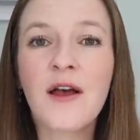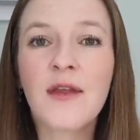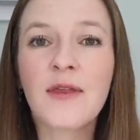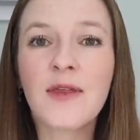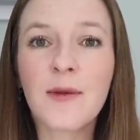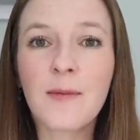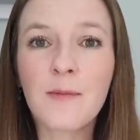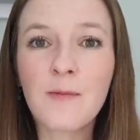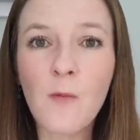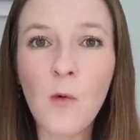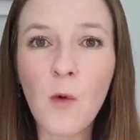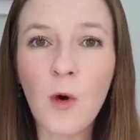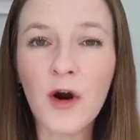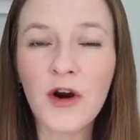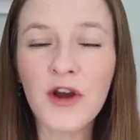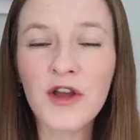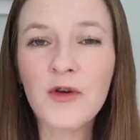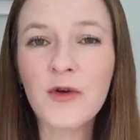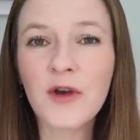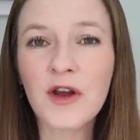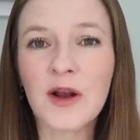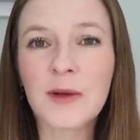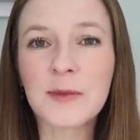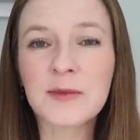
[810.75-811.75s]
The more
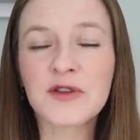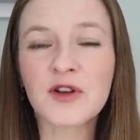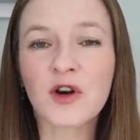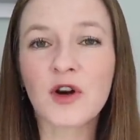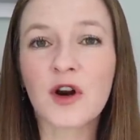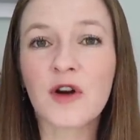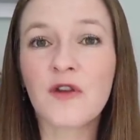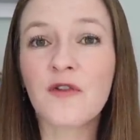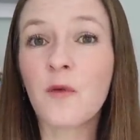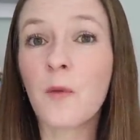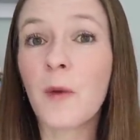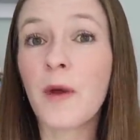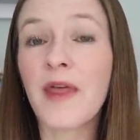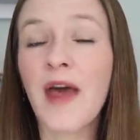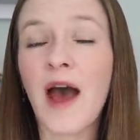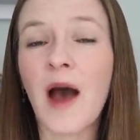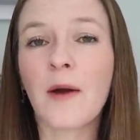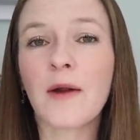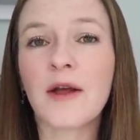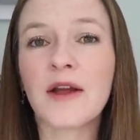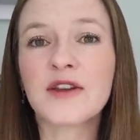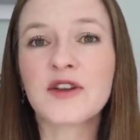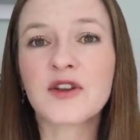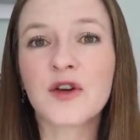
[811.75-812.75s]
you can observe
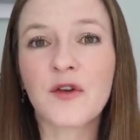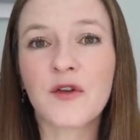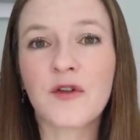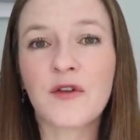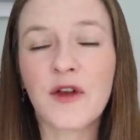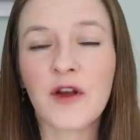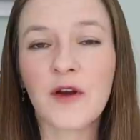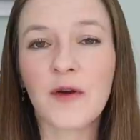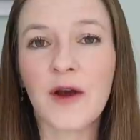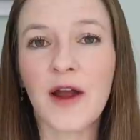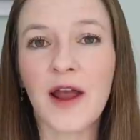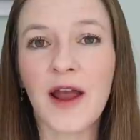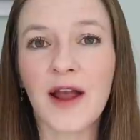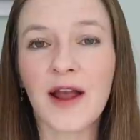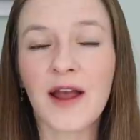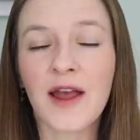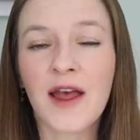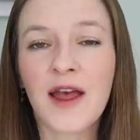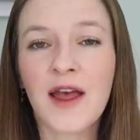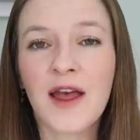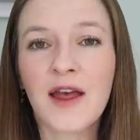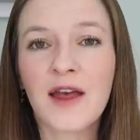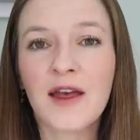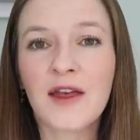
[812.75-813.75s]
without interfering,
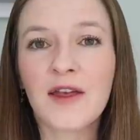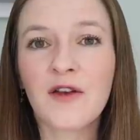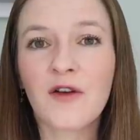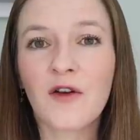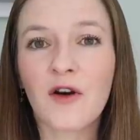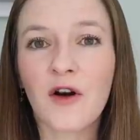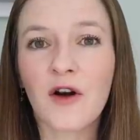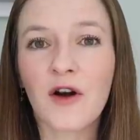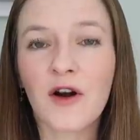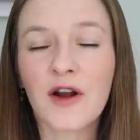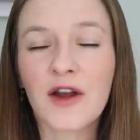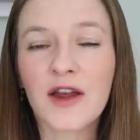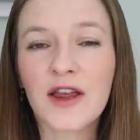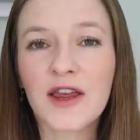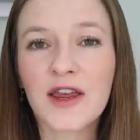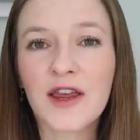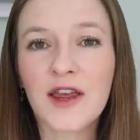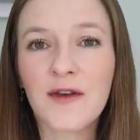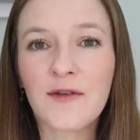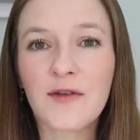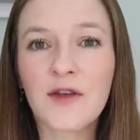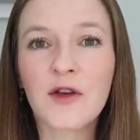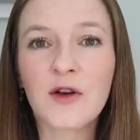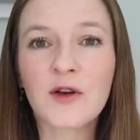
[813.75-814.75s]
you're
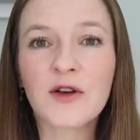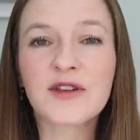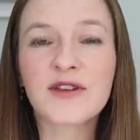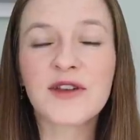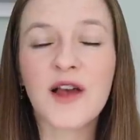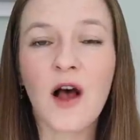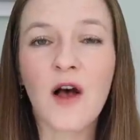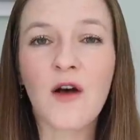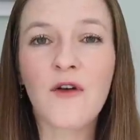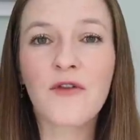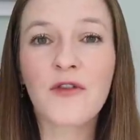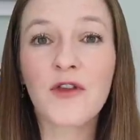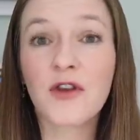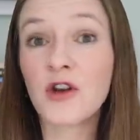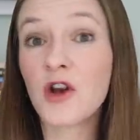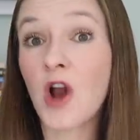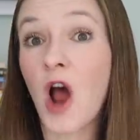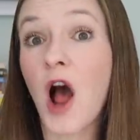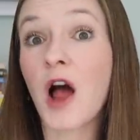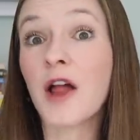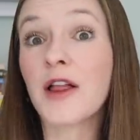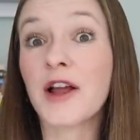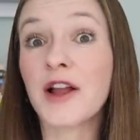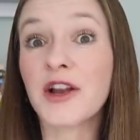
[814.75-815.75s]
giving yourself the
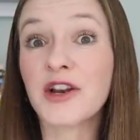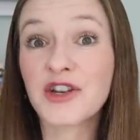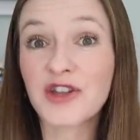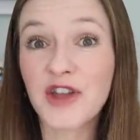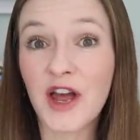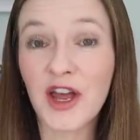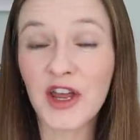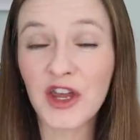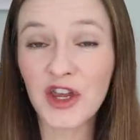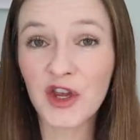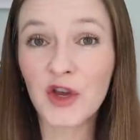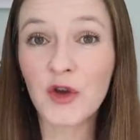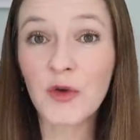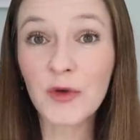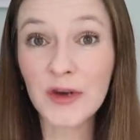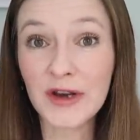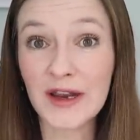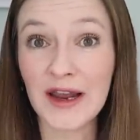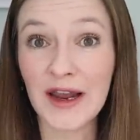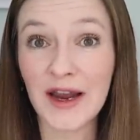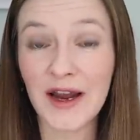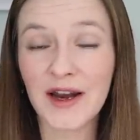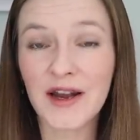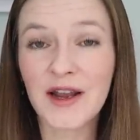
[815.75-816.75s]
knowledge that you
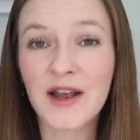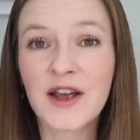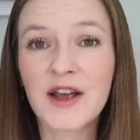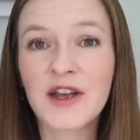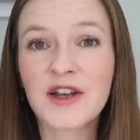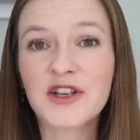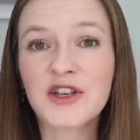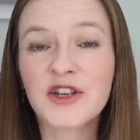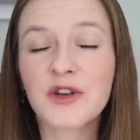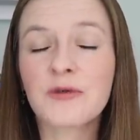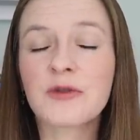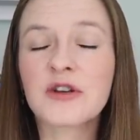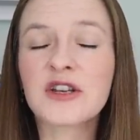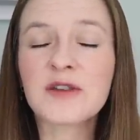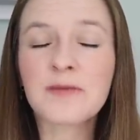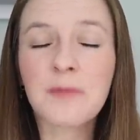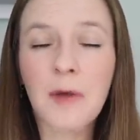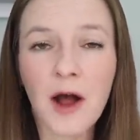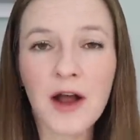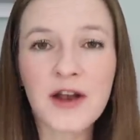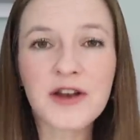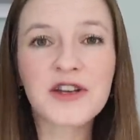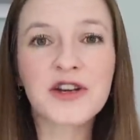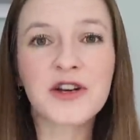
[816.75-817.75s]
need to
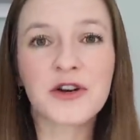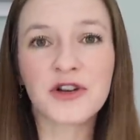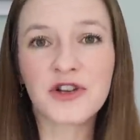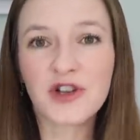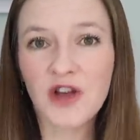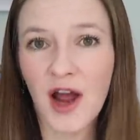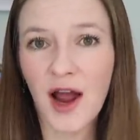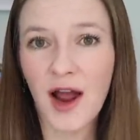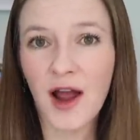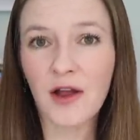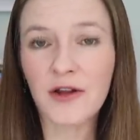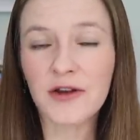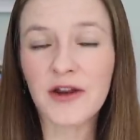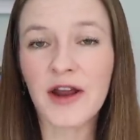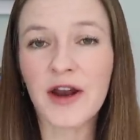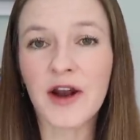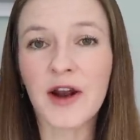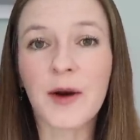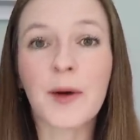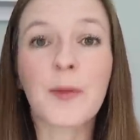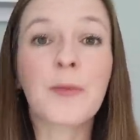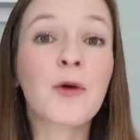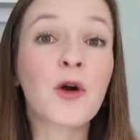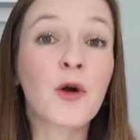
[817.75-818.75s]
respond to your child in
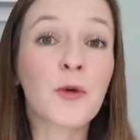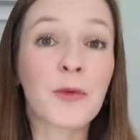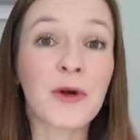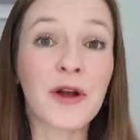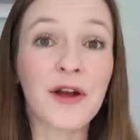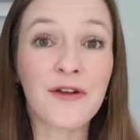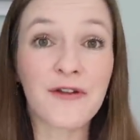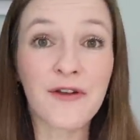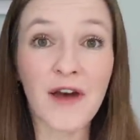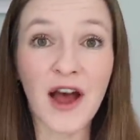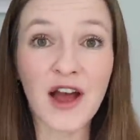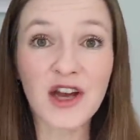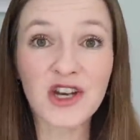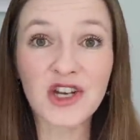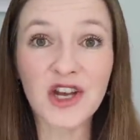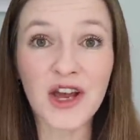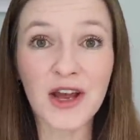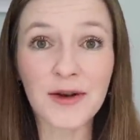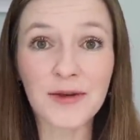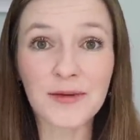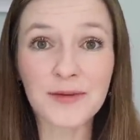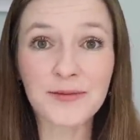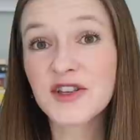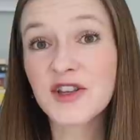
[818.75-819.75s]
an appropriate
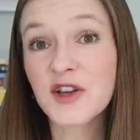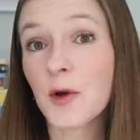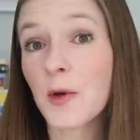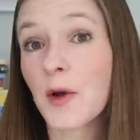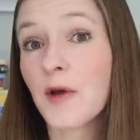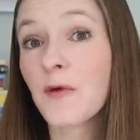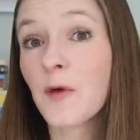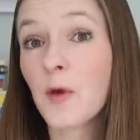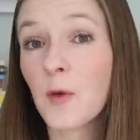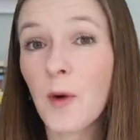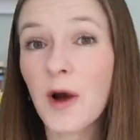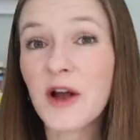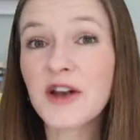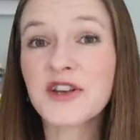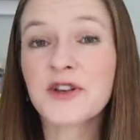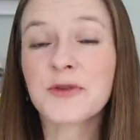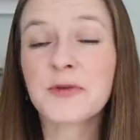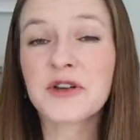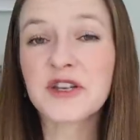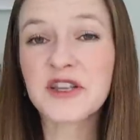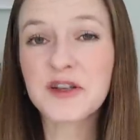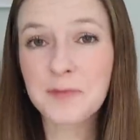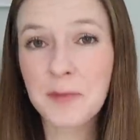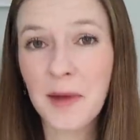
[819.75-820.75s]
fashion. So, if we want to
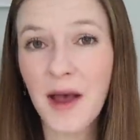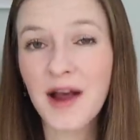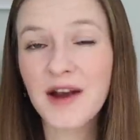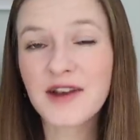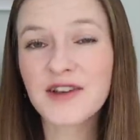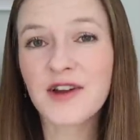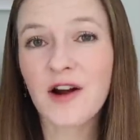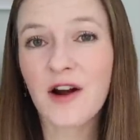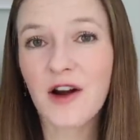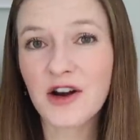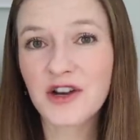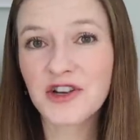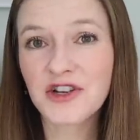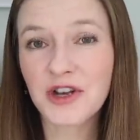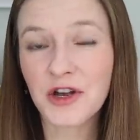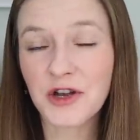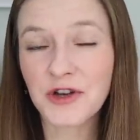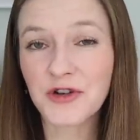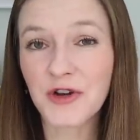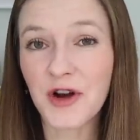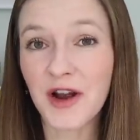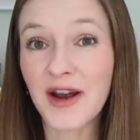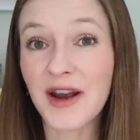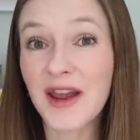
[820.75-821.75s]
respect our
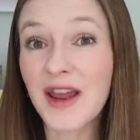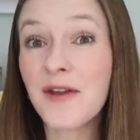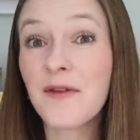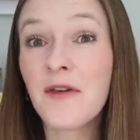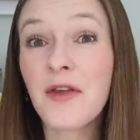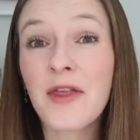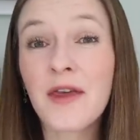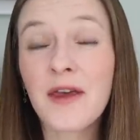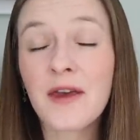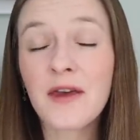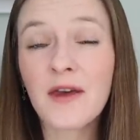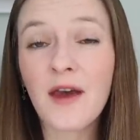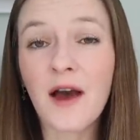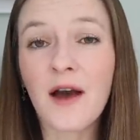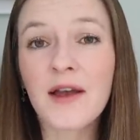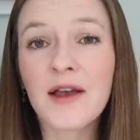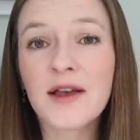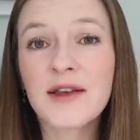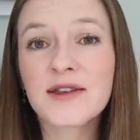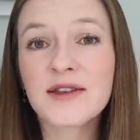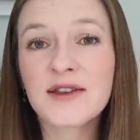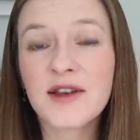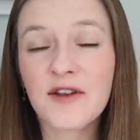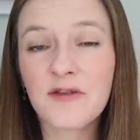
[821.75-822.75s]
children, even the
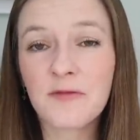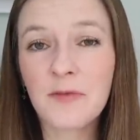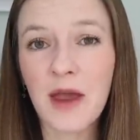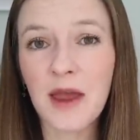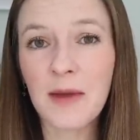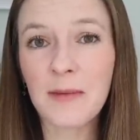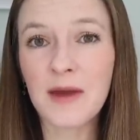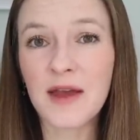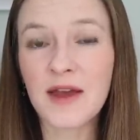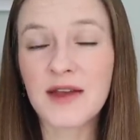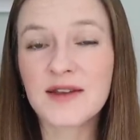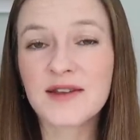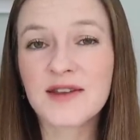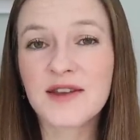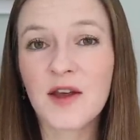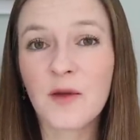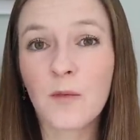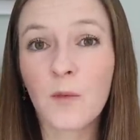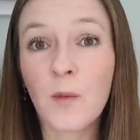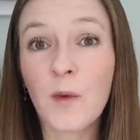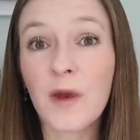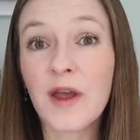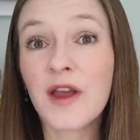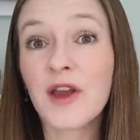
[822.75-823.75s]
youngest of babies,
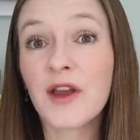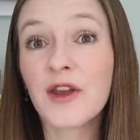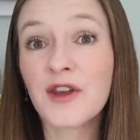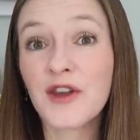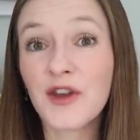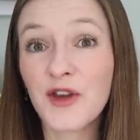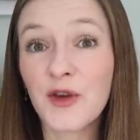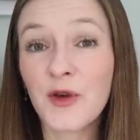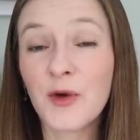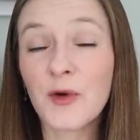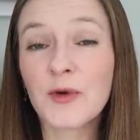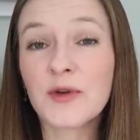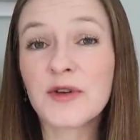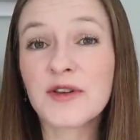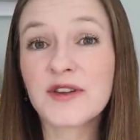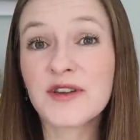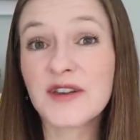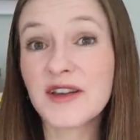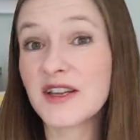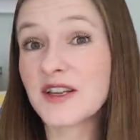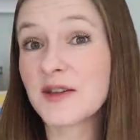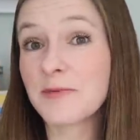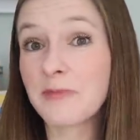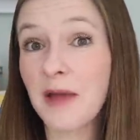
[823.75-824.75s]
then we can use
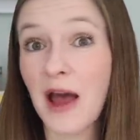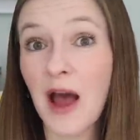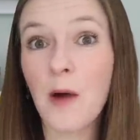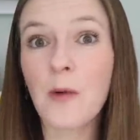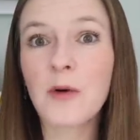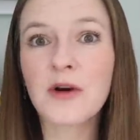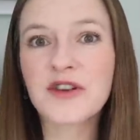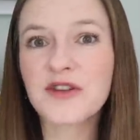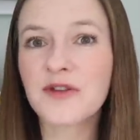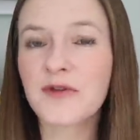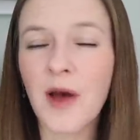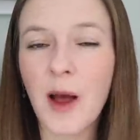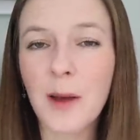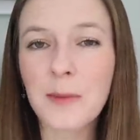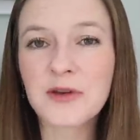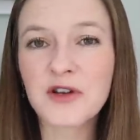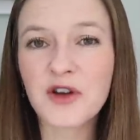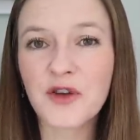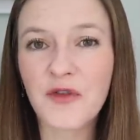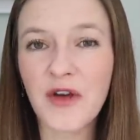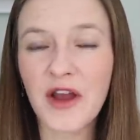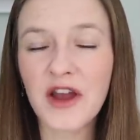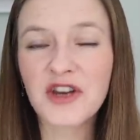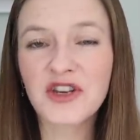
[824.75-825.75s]
these powers of
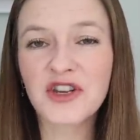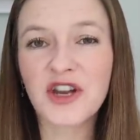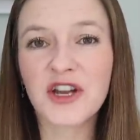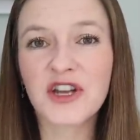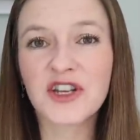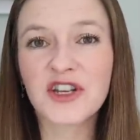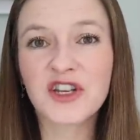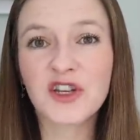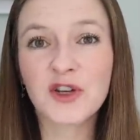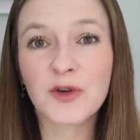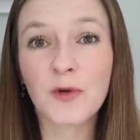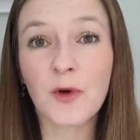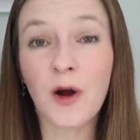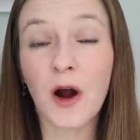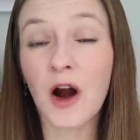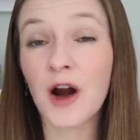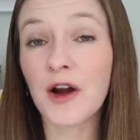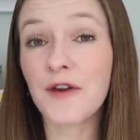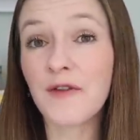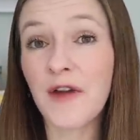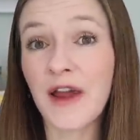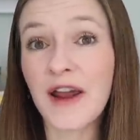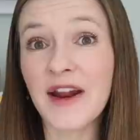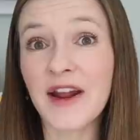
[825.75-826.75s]
observation to our
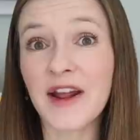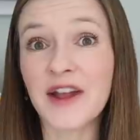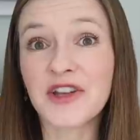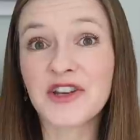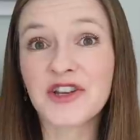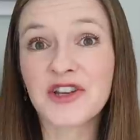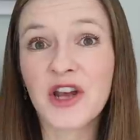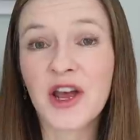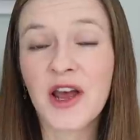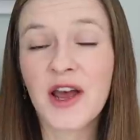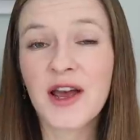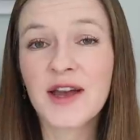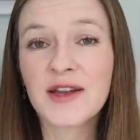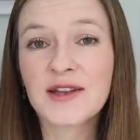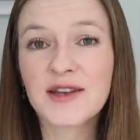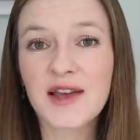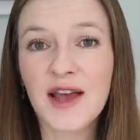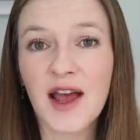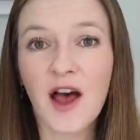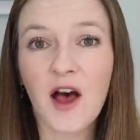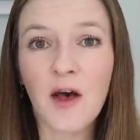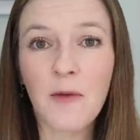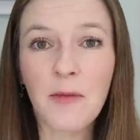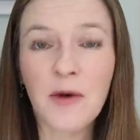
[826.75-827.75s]
advantage to
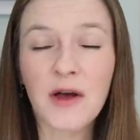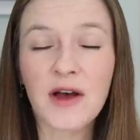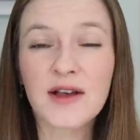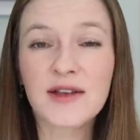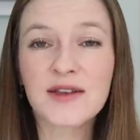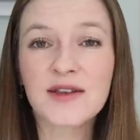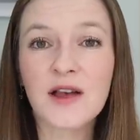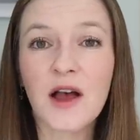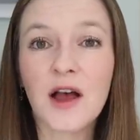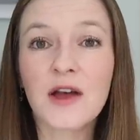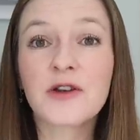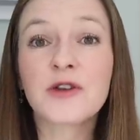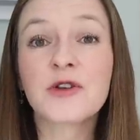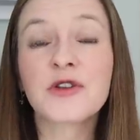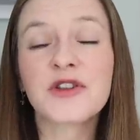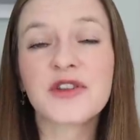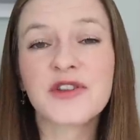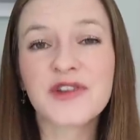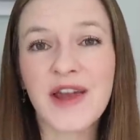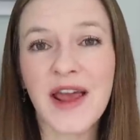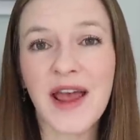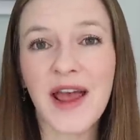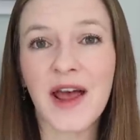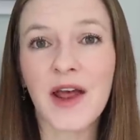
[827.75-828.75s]
help us
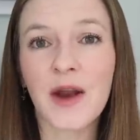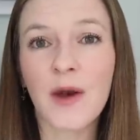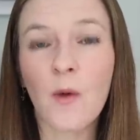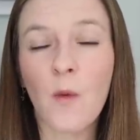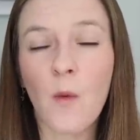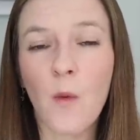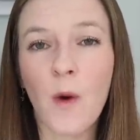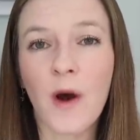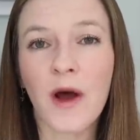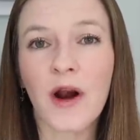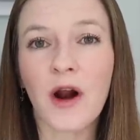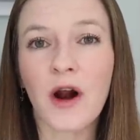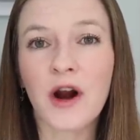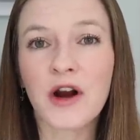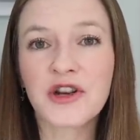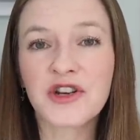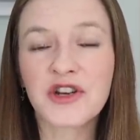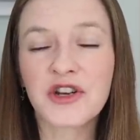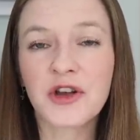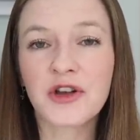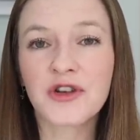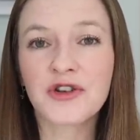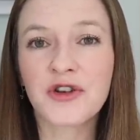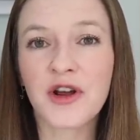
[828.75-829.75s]
understand what our
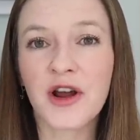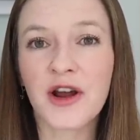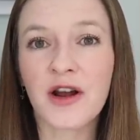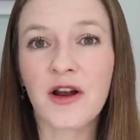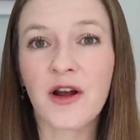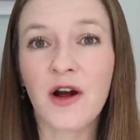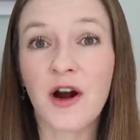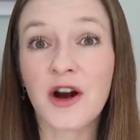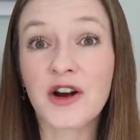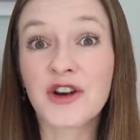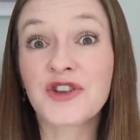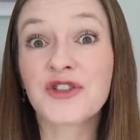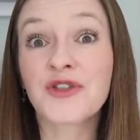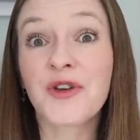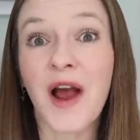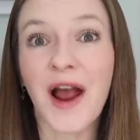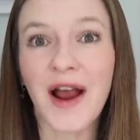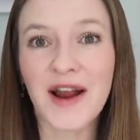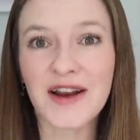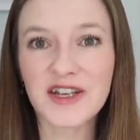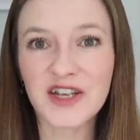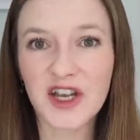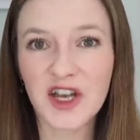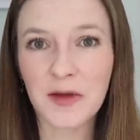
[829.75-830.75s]
children are
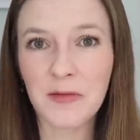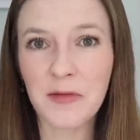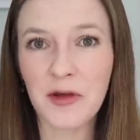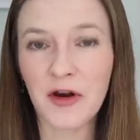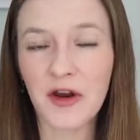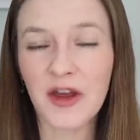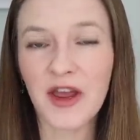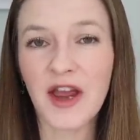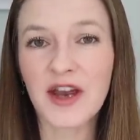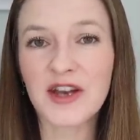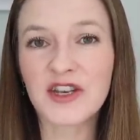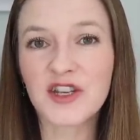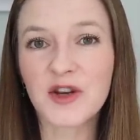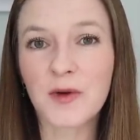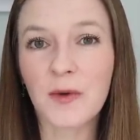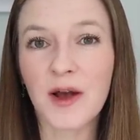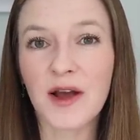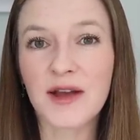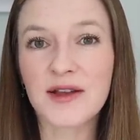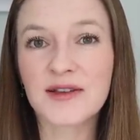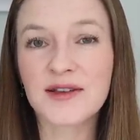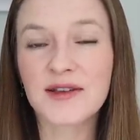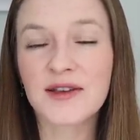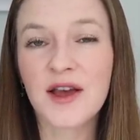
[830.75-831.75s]
trying to communicate to
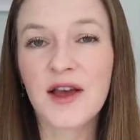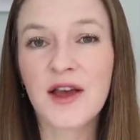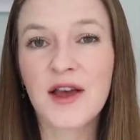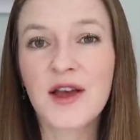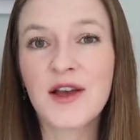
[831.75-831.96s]
us.